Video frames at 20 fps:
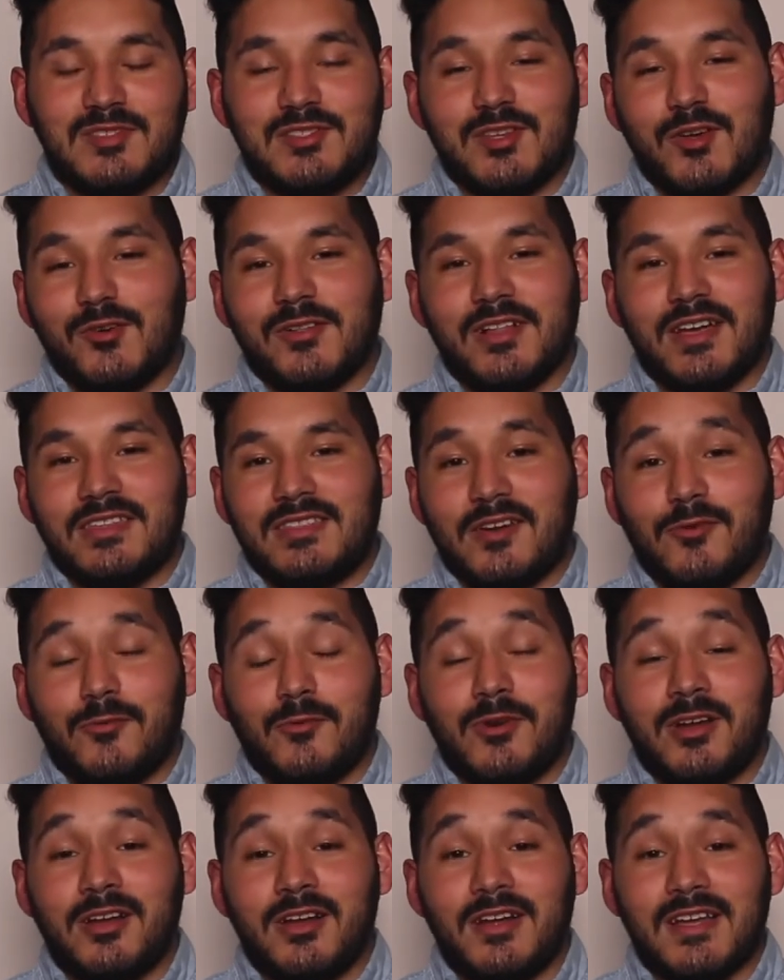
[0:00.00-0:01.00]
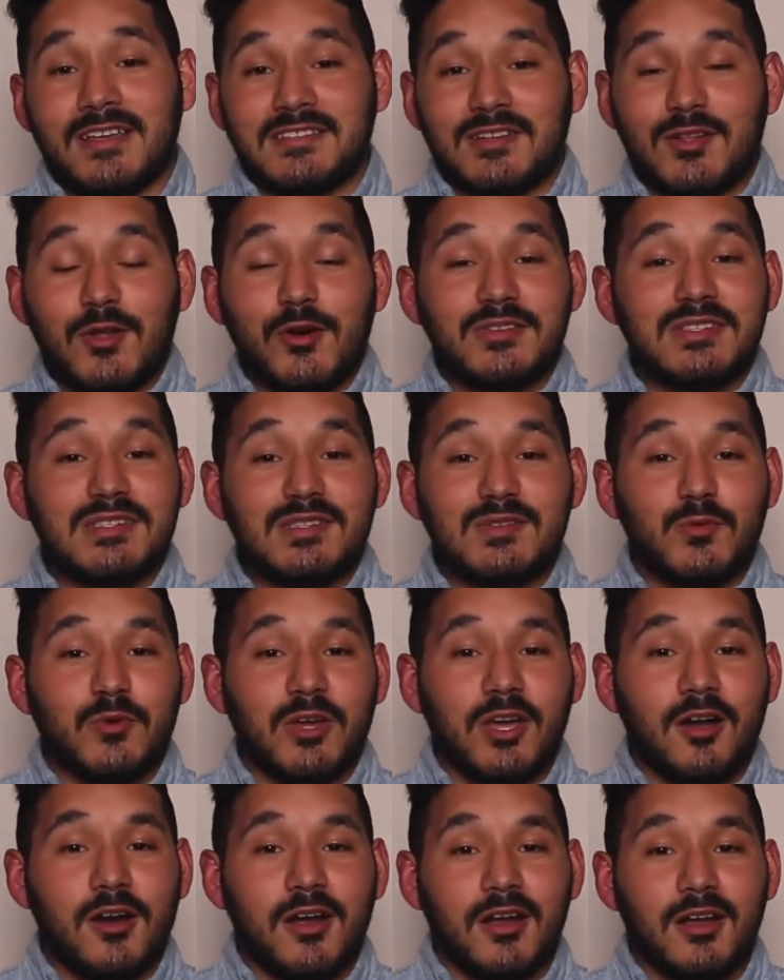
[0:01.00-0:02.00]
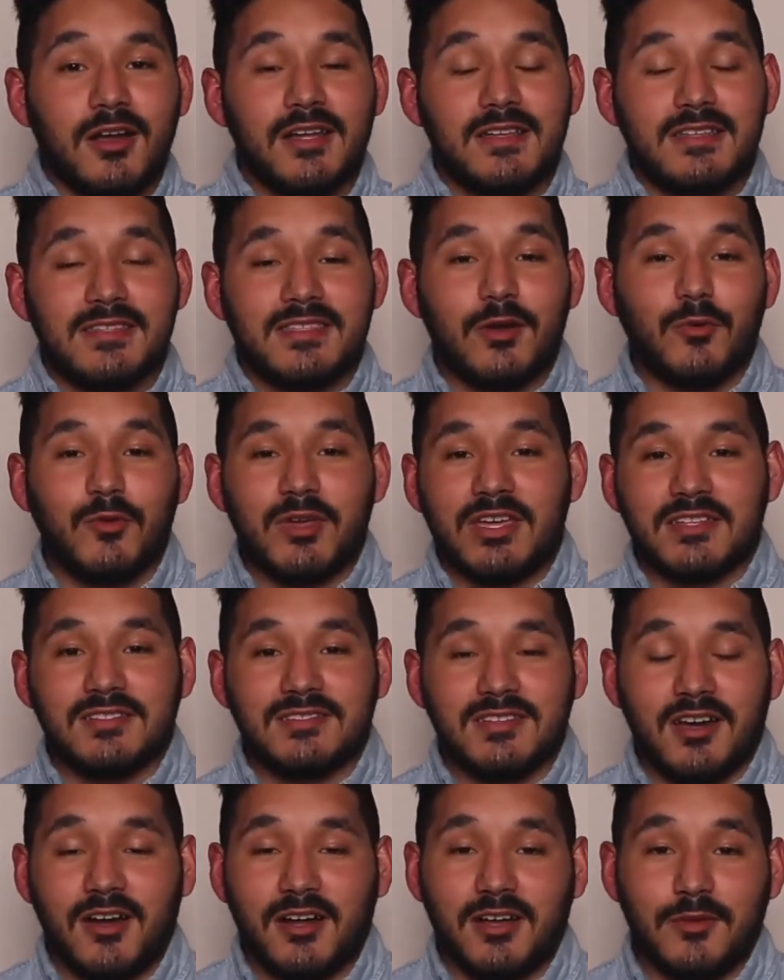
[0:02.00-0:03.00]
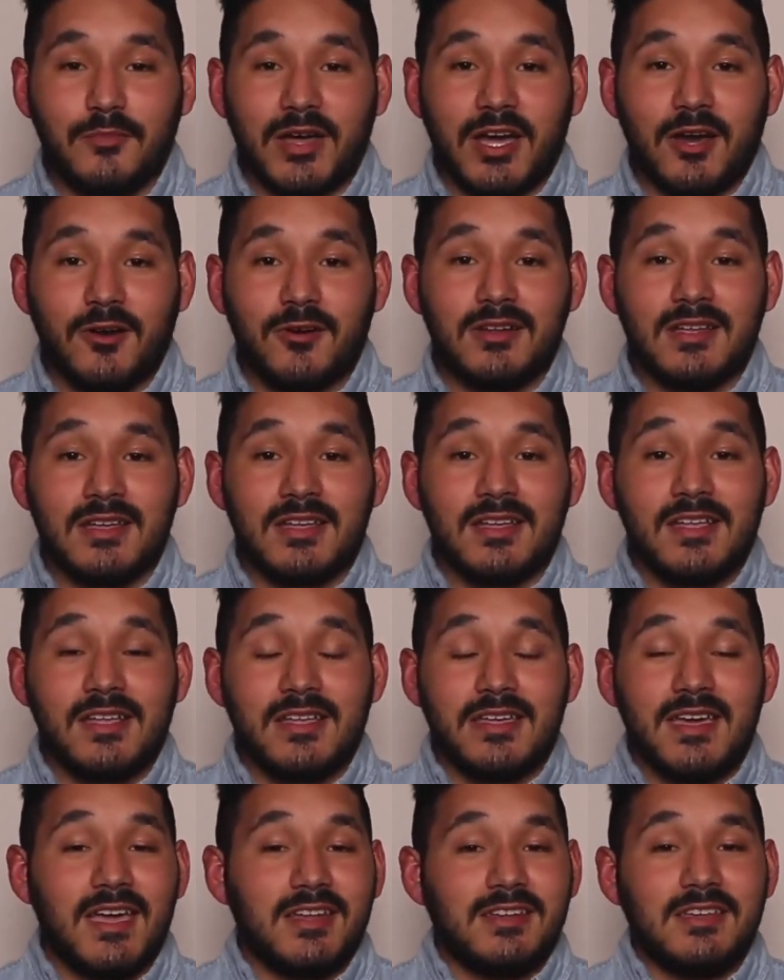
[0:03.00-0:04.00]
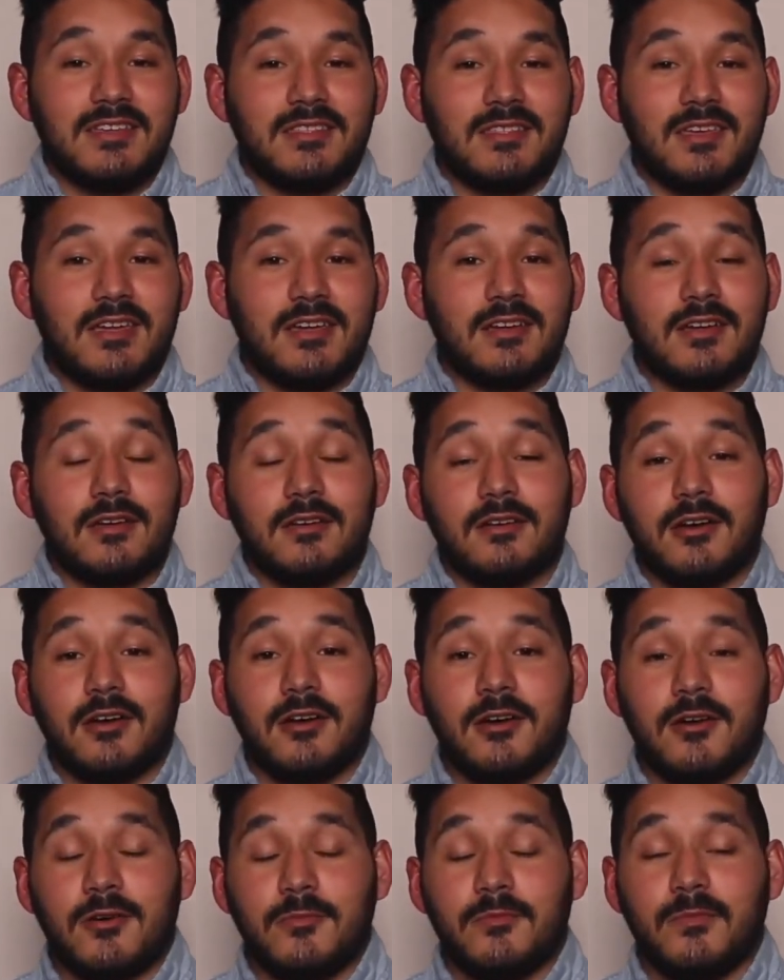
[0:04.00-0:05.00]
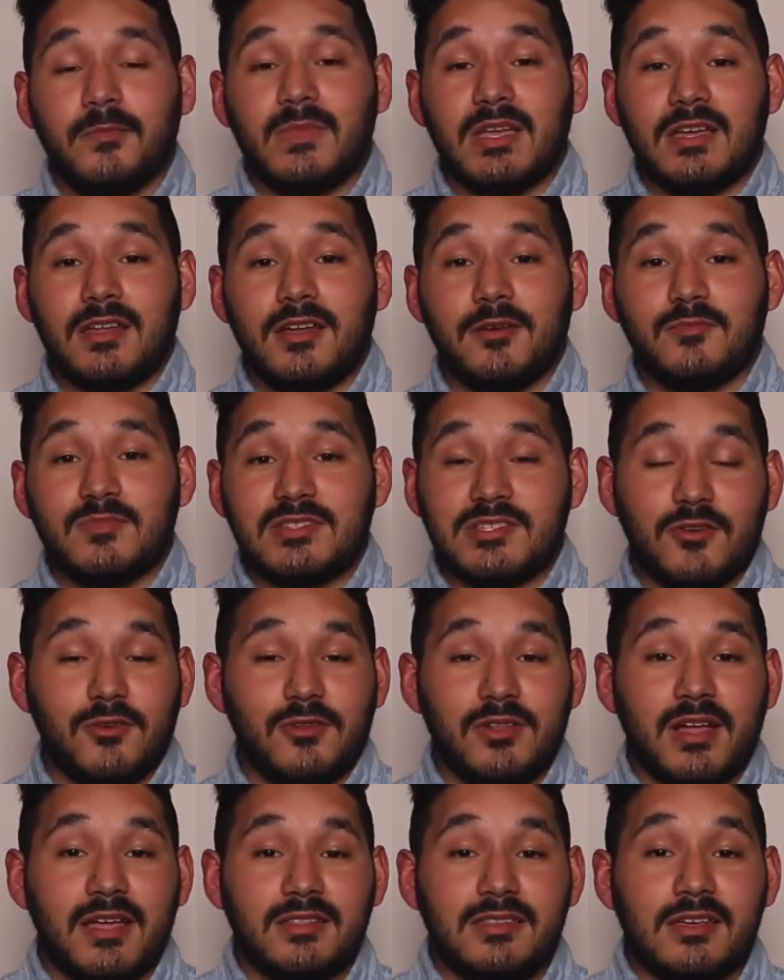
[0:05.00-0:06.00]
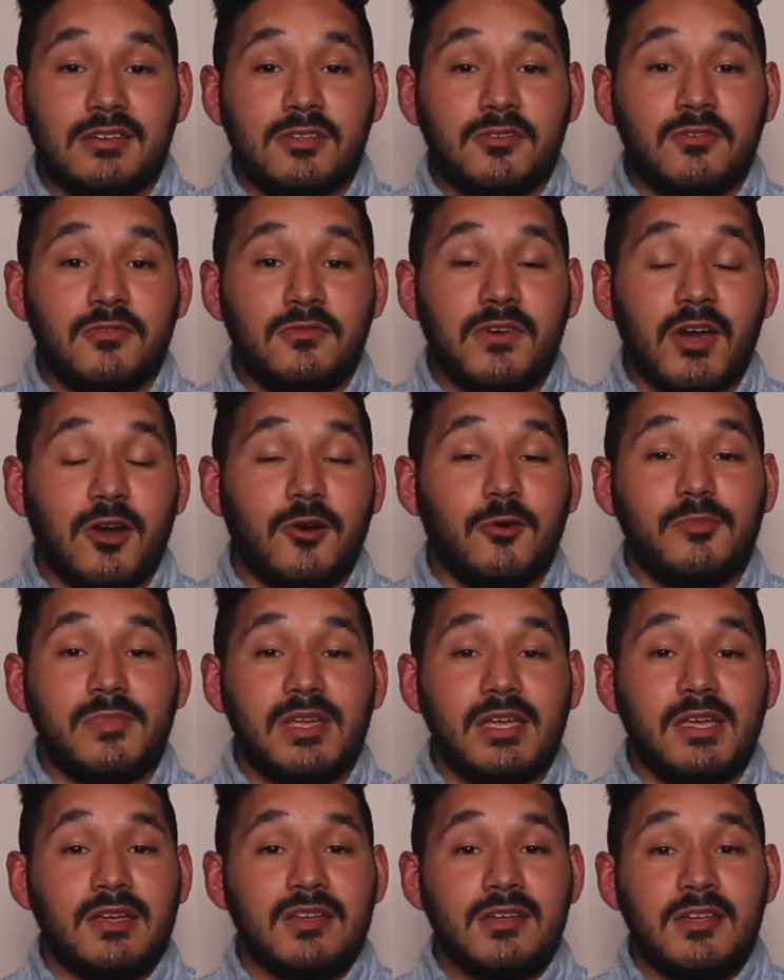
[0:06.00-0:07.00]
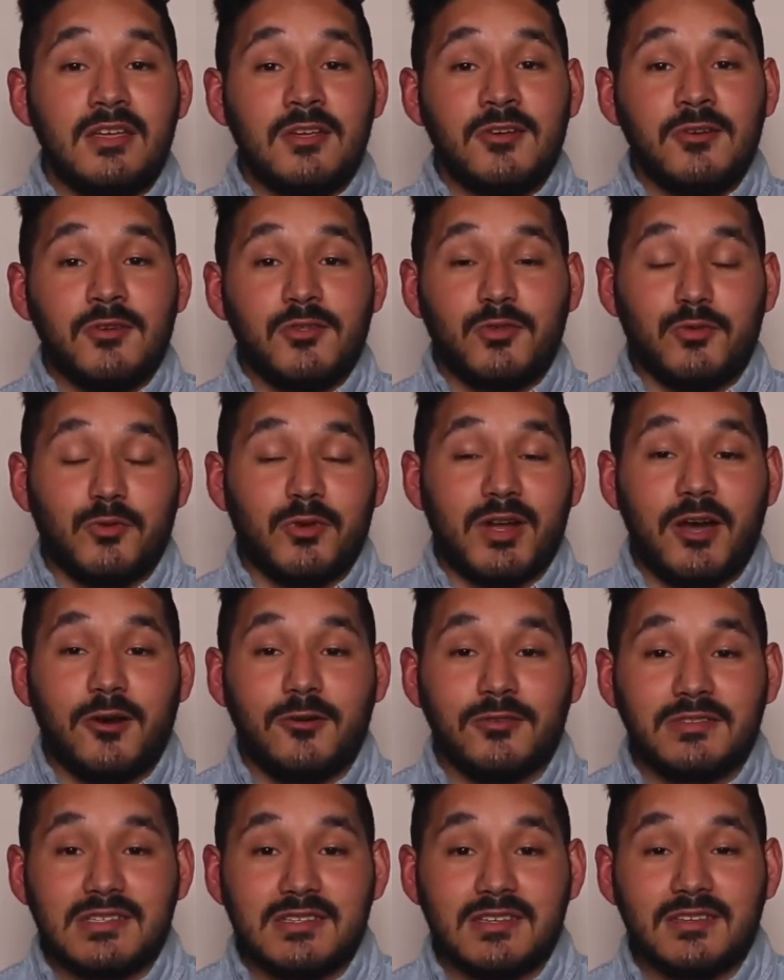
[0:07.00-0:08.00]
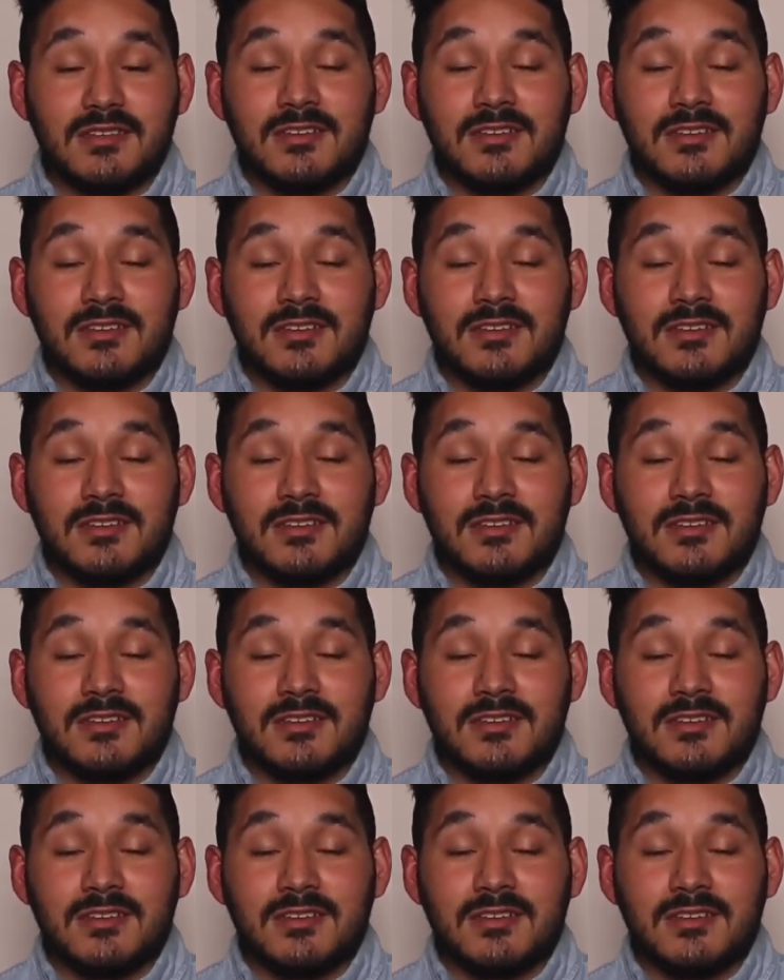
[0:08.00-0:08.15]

so glad that we're as close as we are and that we can talk about anything, and I'm so glad that you've helped me throughout